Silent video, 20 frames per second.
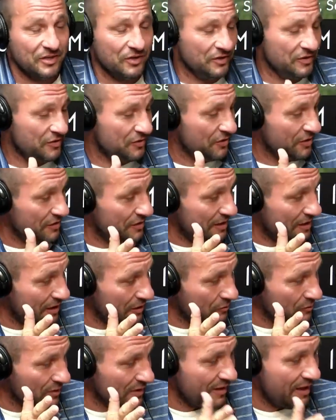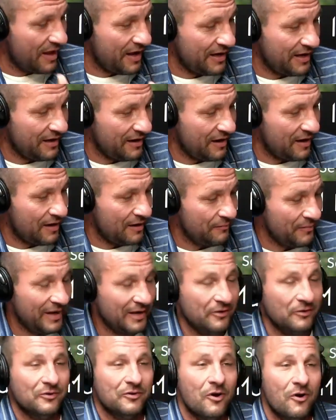They're, they're they are relying on
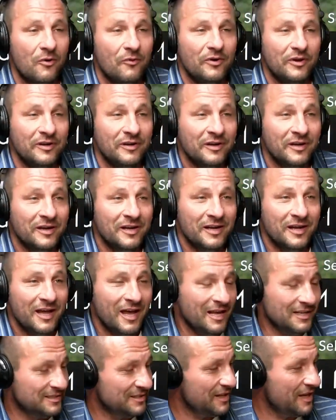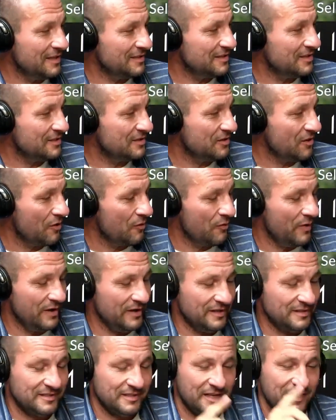Michael Cohen right. as as the star
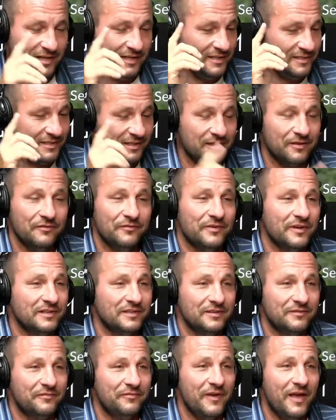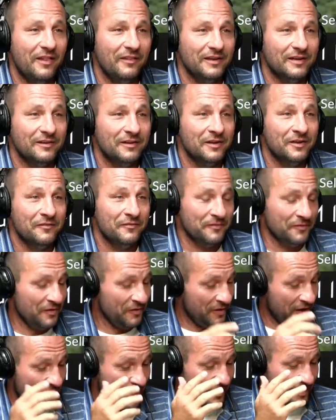witness, and he's a convicted felon.
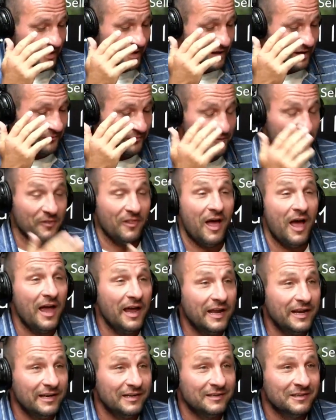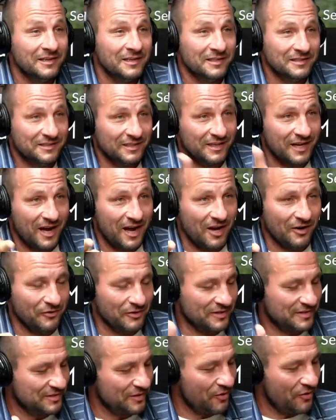Yeah, and and for lying to
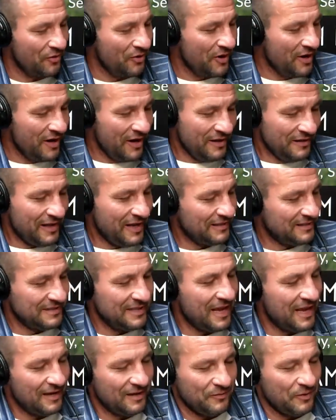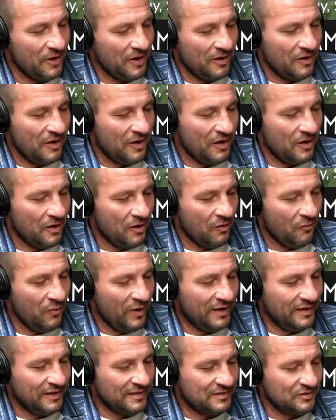Congress. Yep. So that's not a, a, a
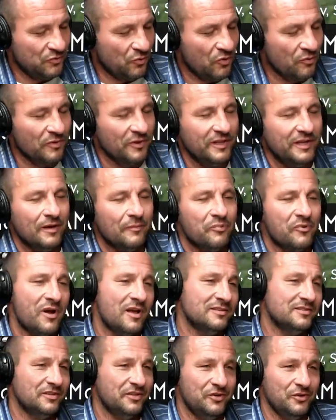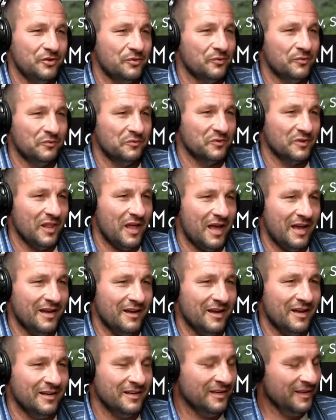witness normally a prosecutor would rely
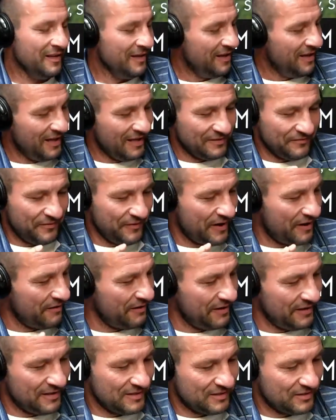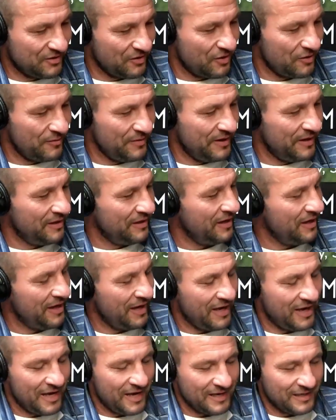on. It's yeah. very disturbing.
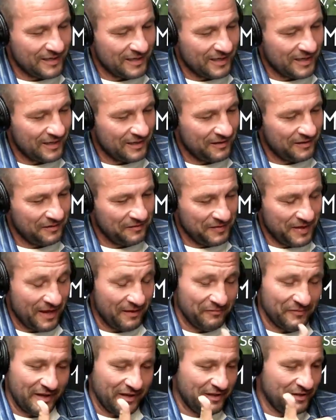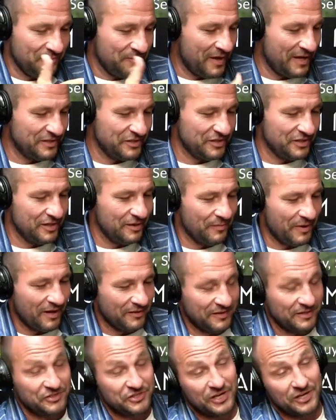And, uh, yeah, like you mentioned
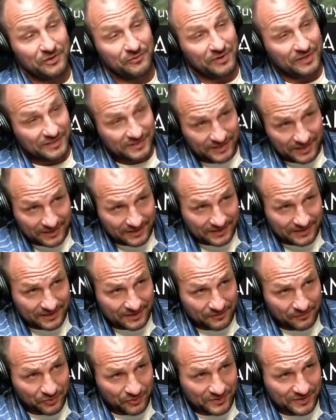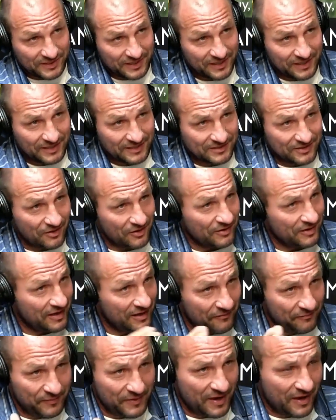about the January 6th proceedings, all the
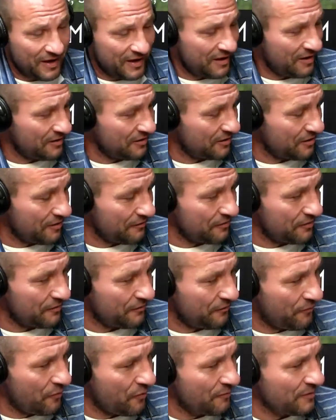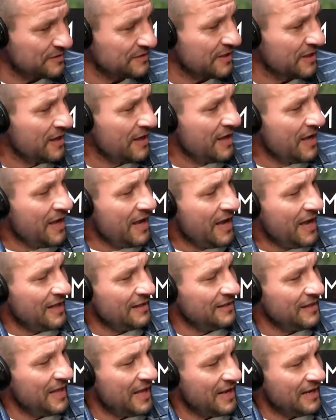FBI undercover informants. Yep.
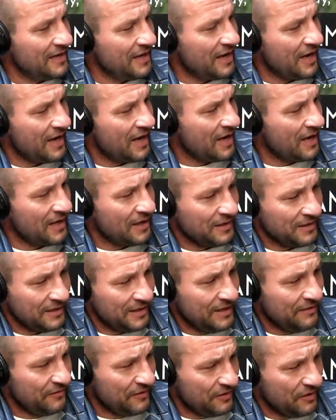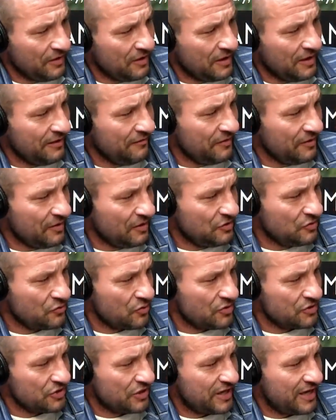And then uh, even, the, even the
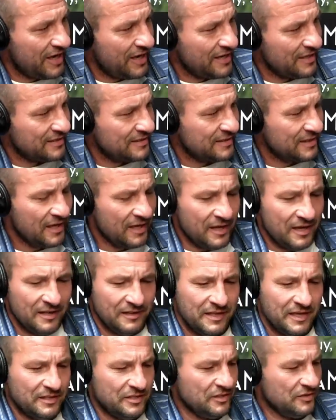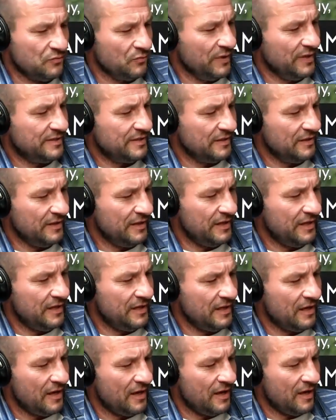Georgia case, they just
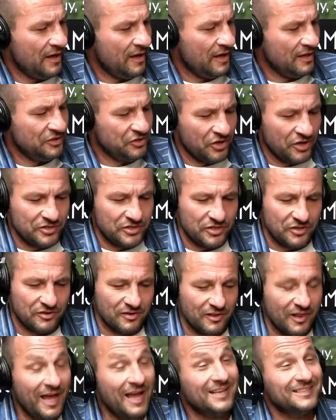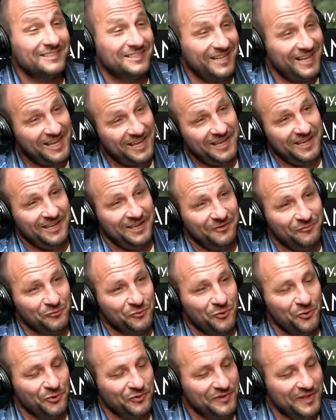recently, uh, a judge on her last day
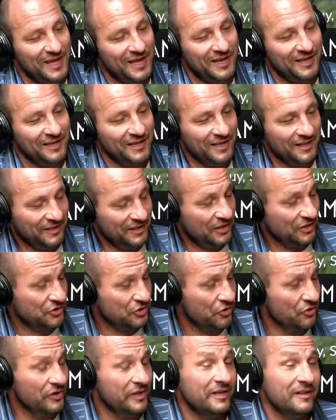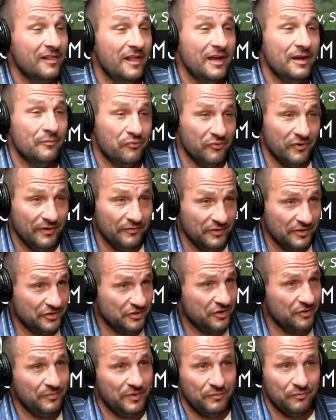ruled that the attorney client
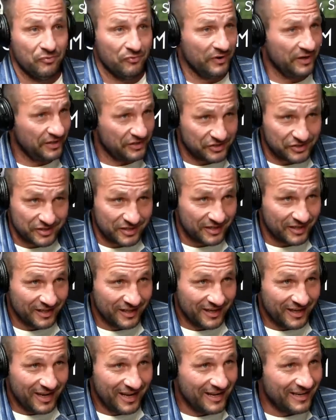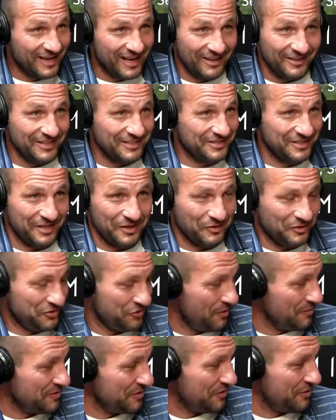privilege could be breached. And now this uh,
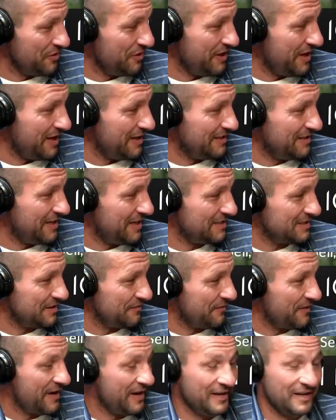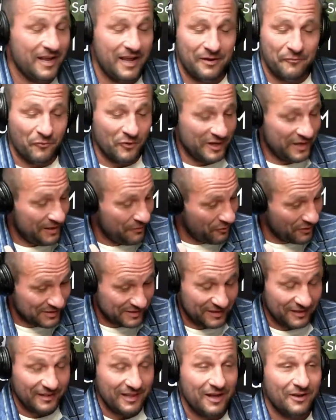Trump's attorney had to testify, and what, he
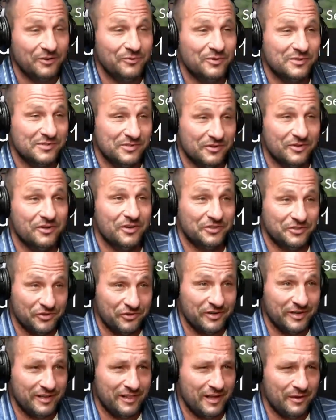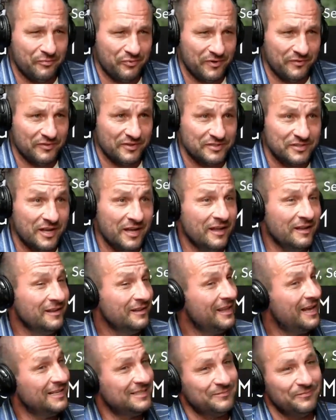wasn't allowed to assert attorney-client privilege. Hmm.
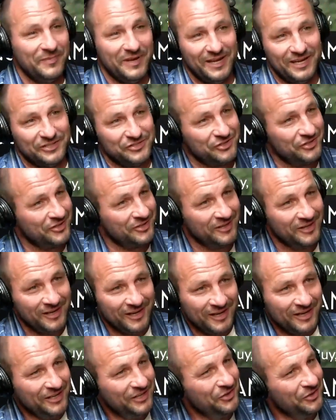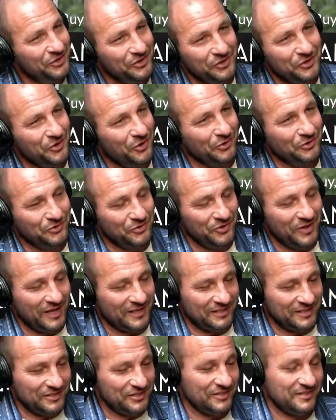That's major. Wow. You, you, don't do
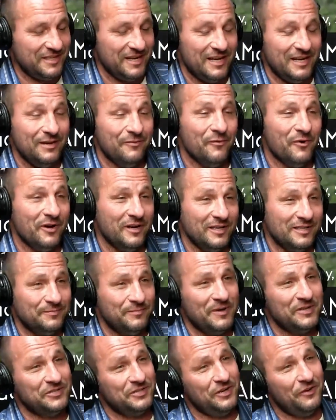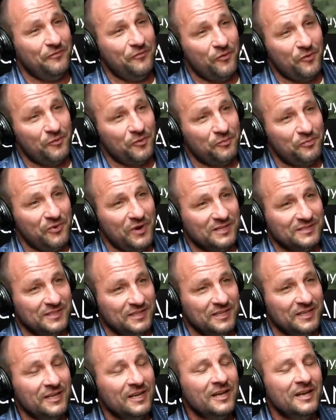that to just anybody, especially a former
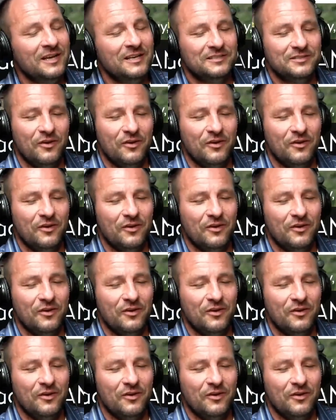president. Wow.